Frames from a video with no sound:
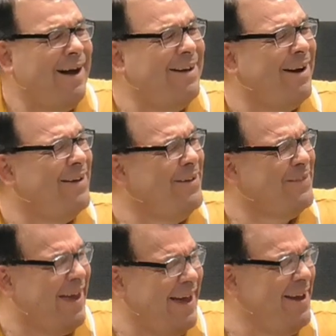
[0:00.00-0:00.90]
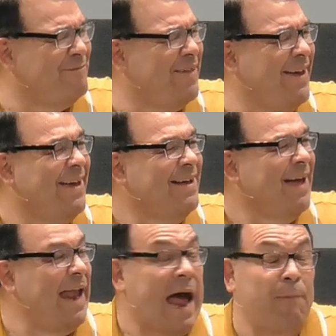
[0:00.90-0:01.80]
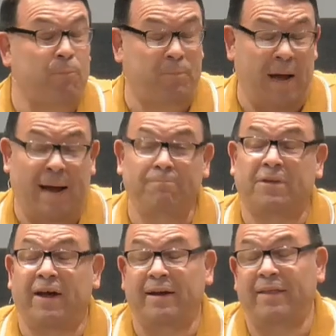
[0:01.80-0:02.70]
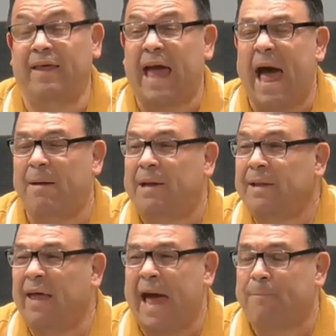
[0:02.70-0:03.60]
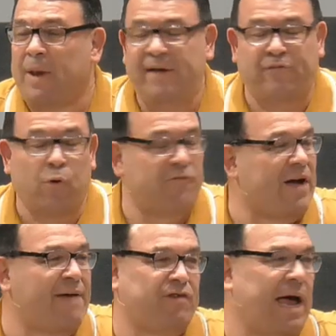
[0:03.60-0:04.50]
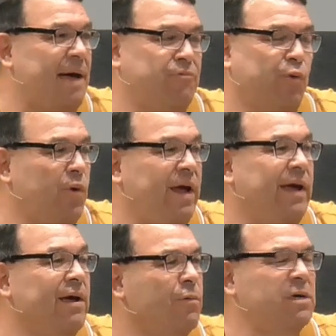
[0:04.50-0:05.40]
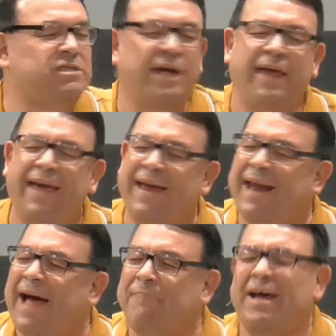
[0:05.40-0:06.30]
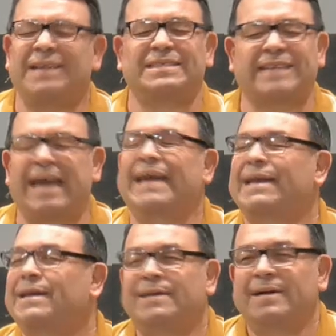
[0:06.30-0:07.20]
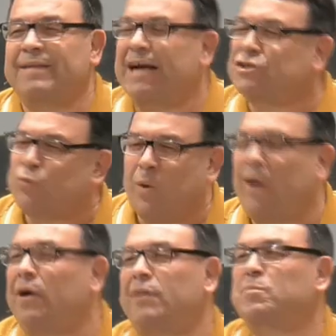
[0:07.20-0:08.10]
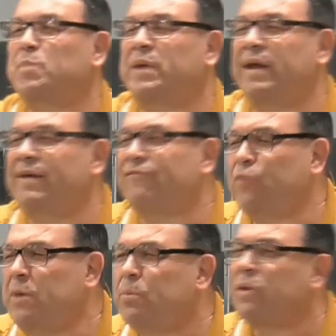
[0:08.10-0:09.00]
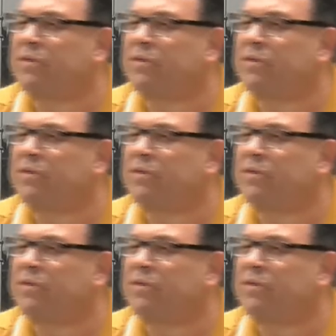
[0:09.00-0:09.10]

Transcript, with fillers: are you kidding me? And I'm, I'm telling you, the guy, the guy played four or five times a week, which, again, I'm not saying that's wrong, but if we put